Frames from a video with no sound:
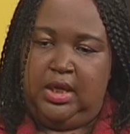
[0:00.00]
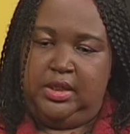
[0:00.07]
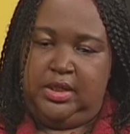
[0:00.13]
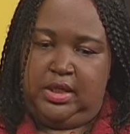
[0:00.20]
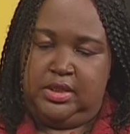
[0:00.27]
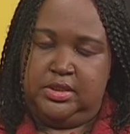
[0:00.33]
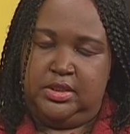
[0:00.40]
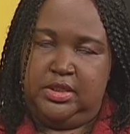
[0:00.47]

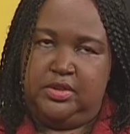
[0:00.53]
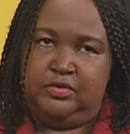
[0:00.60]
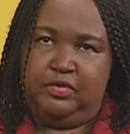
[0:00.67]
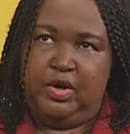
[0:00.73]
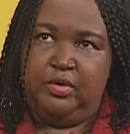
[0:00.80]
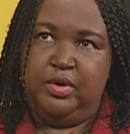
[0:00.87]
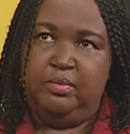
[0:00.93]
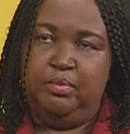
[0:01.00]
Yes, it's
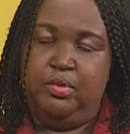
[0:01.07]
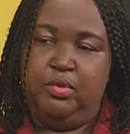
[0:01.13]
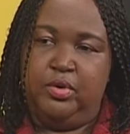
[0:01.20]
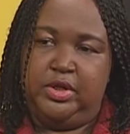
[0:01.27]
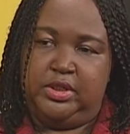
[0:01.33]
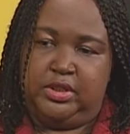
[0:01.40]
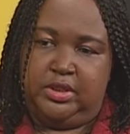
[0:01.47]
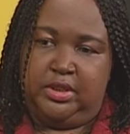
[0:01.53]
very
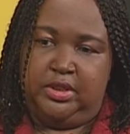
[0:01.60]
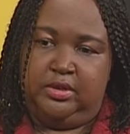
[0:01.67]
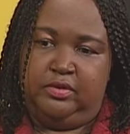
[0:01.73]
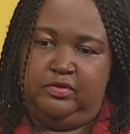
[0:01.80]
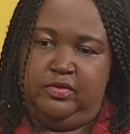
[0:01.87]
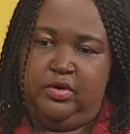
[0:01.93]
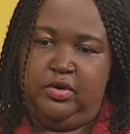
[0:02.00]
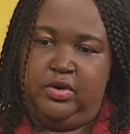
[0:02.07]
important
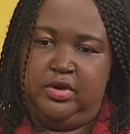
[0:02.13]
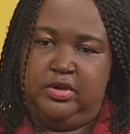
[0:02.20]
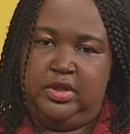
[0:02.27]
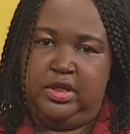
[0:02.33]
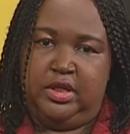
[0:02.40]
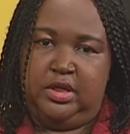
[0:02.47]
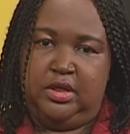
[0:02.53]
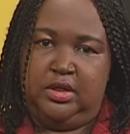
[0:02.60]
for
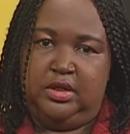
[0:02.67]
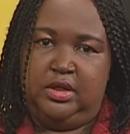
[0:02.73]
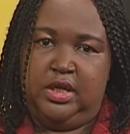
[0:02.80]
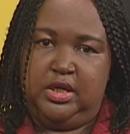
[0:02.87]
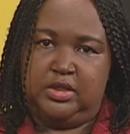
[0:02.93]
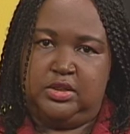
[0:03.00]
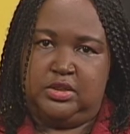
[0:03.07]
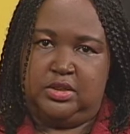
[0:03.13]
the
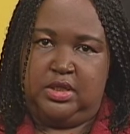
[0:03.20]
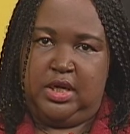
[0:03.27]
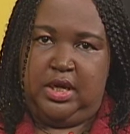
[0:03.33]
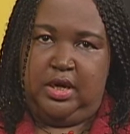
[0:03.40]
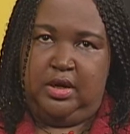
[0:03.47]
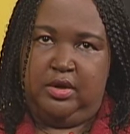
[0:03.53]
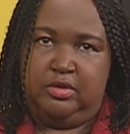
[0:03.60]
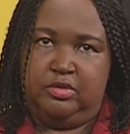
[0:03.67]
next
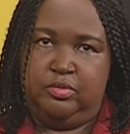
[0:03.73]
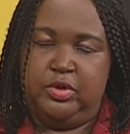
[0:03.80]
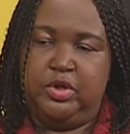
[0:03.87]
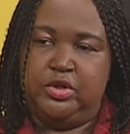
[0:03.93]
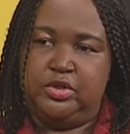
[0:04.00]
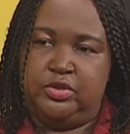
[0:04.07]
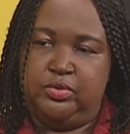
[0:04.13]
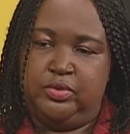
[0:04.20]
three
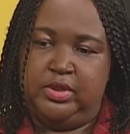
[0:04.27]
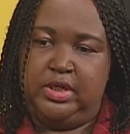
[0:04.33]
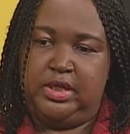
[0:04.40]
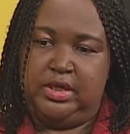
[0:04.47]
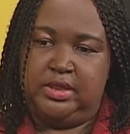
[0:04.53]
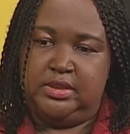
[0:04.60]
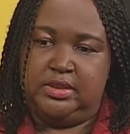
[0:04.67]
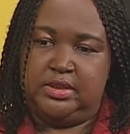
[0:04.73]
or so
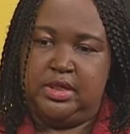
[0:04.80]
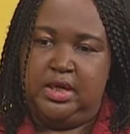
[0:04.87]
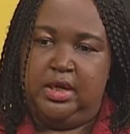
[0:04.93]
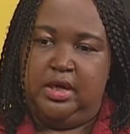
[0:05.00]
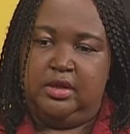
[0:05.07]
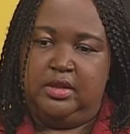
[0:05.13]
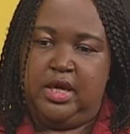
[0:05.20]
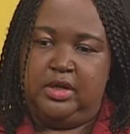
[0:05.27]
days
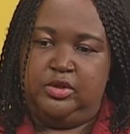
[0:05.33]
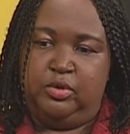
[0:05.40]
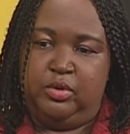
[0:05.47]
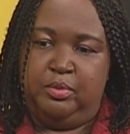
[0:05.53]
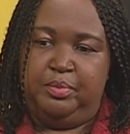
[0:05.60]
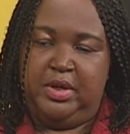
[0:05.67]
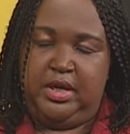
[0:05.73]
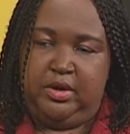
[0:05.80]
that
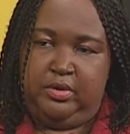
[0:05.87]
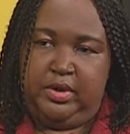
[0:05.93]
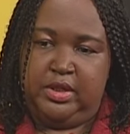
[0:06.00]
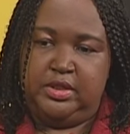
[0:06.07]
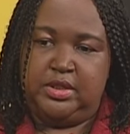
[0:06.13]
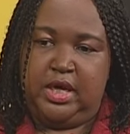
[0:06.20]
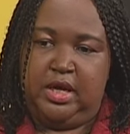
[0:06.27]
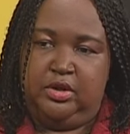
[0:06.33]
our
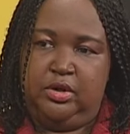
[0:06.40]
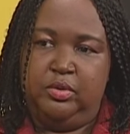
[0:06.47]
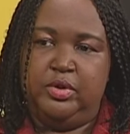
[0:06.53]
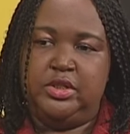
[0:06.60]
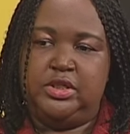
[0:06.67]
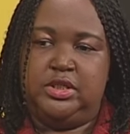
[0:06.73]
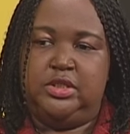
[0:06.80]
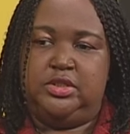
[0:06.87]
parents and
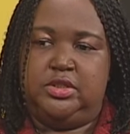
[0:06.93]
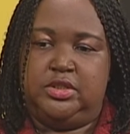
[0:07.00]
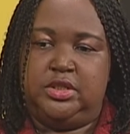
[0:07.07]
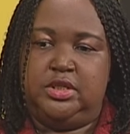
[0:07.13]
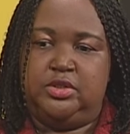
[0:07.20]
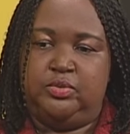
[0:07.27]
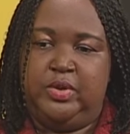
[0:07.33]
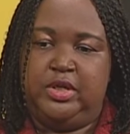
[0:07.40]
our teachers
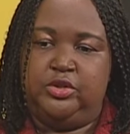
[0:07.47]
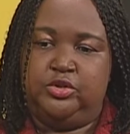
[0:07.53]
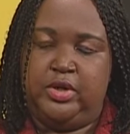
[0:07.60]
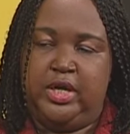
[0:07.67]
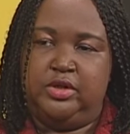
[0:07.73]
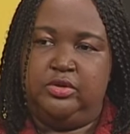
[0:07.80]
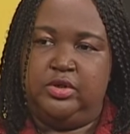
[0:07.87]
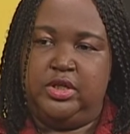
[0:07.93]
as well
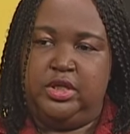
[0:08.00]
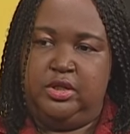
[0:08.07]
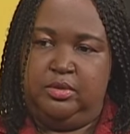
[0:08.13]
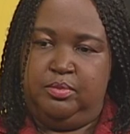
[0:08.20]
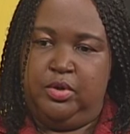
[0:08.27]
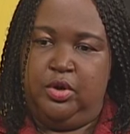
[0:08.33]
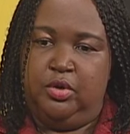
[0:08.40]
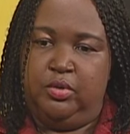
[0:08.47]
try to
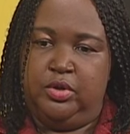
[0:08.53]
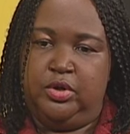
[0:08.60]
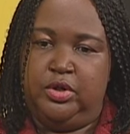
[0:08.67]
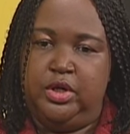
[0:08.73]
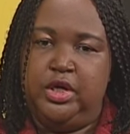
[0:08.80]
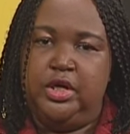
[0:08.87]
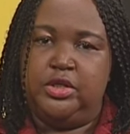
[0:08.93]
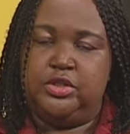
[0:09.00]
keep
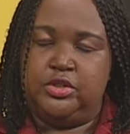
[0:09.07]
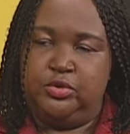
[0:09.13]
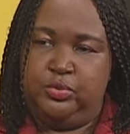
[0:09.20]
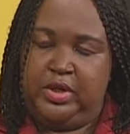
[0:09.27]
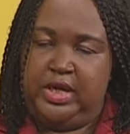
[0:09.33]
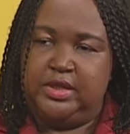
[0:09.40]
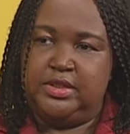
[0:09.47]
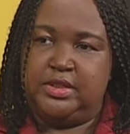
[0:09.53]
our
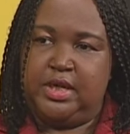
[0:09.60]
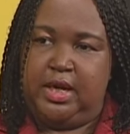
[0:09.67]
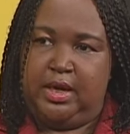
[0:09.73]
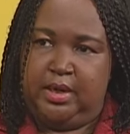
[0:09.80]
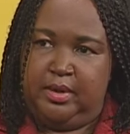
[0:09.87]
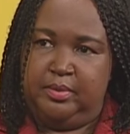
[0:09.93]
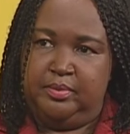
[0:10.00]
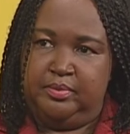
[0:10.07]
students
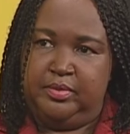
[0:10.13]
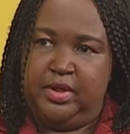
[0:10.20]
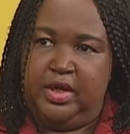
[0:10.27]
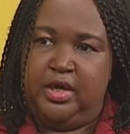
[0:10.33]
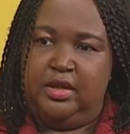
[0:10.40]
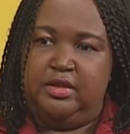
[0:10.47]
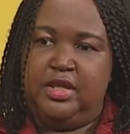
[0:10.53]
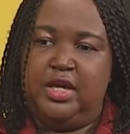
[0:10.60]
calm.
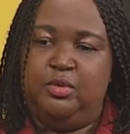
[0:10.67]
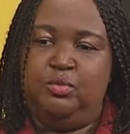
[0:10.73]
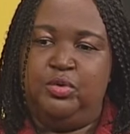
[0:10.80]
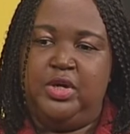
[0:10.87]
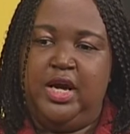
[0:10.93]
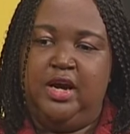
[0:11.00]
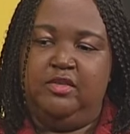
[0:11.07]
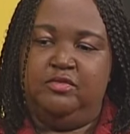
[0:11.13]
Mm-hmm. They
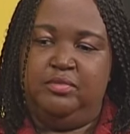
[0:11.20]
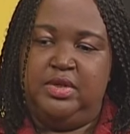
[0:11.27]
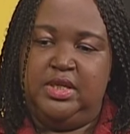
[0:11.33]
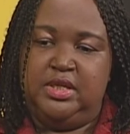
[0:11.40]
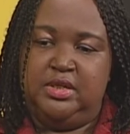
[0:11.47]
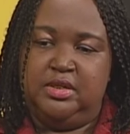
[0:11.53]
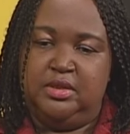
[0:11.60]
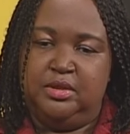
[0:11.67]
would have
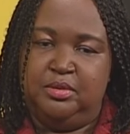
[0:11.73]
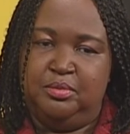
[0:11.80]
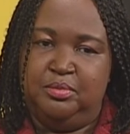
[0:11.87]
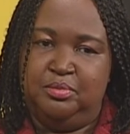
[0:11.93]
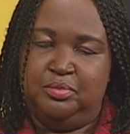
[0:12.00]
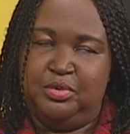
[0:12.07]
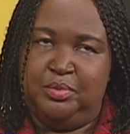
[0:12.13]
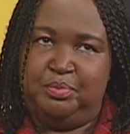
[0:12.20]
been
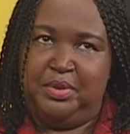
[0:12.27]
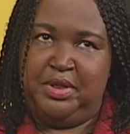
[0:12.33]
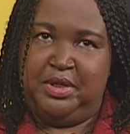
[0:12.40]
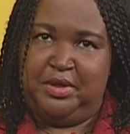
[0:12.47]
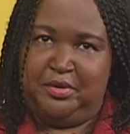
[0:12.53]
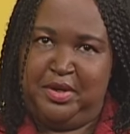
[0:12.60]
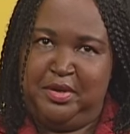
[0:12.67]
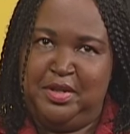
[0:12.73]

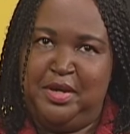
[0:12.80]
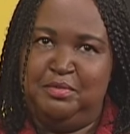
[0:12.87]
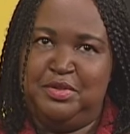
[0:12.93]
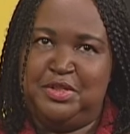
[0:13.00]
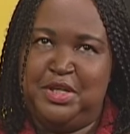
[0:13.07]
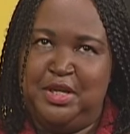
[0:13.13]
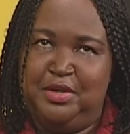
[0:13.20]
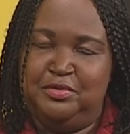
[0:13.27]
preparing
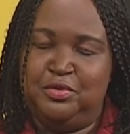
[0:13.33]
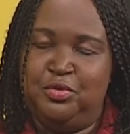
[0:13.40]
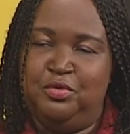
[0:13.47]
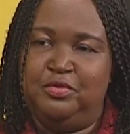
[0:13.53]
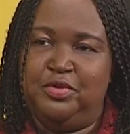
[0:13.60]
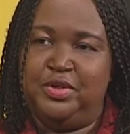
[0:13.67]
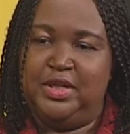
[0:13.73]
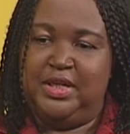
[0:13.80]
themselves
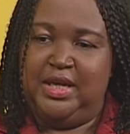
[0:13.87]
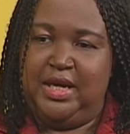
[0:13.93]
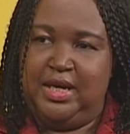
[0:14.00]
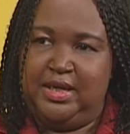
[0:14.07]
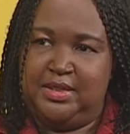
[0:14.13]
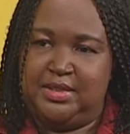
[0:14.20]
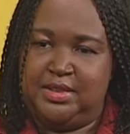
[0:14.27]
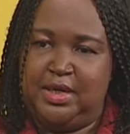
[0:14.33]
over the
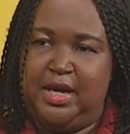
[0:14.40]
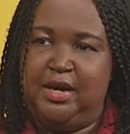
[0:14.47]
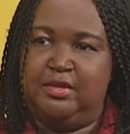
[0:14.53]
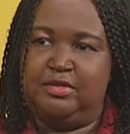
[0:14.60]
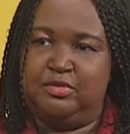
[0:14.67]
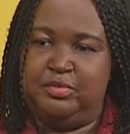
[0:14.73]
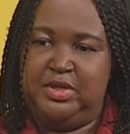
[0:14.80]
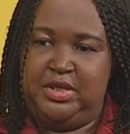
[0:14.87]
last
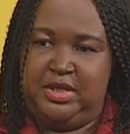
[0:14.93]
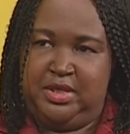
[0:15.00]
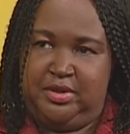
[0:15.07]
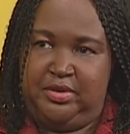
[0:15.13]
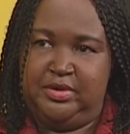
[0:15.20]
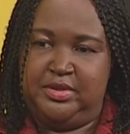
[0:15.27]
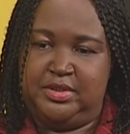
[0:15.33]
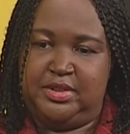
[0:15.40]
3
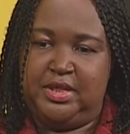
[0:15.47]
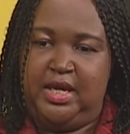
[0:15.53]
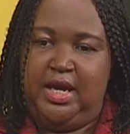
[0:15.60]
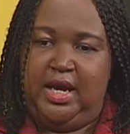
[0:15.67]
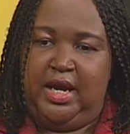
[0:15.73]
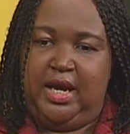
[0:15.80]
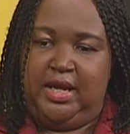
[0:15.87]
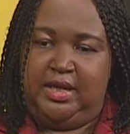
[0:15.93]
years.
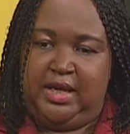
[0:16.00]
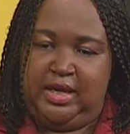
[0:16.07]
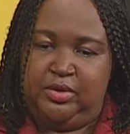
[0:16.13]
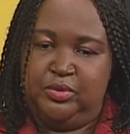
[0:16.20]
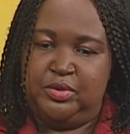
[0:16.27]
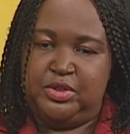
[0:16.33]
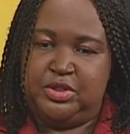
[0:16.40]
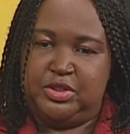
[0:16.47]
And I
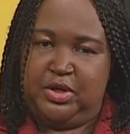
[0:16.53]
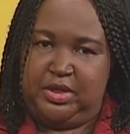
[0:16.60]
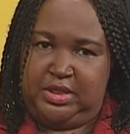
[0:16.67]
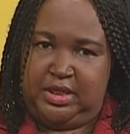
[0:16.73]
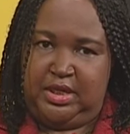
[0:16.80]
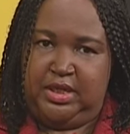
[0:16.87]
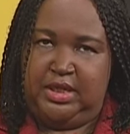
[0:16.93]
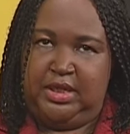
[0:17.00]
know
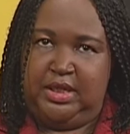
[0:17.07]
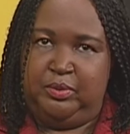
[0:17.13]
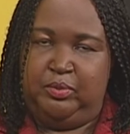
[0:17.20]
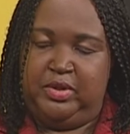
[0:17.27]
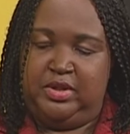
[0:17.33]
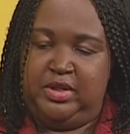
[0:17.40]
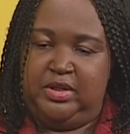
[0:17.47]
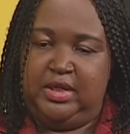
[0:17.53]
certainly
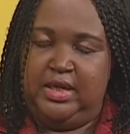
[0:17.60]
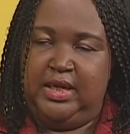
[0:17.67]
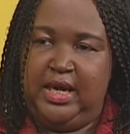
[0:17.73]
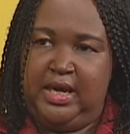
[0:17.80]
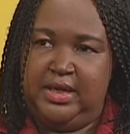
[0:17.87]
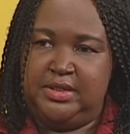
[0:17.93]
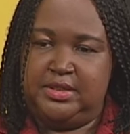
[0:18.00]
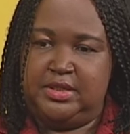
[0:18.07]
within the
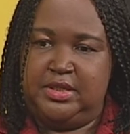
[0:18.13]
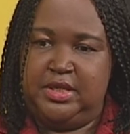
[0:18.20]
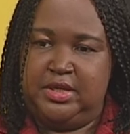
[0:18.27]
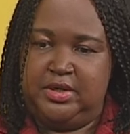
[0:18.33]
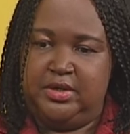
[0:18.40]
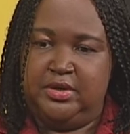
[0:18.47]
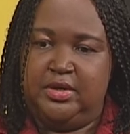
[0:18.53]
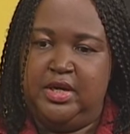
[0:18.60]
last
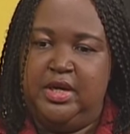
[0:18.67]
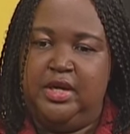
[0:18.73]
year,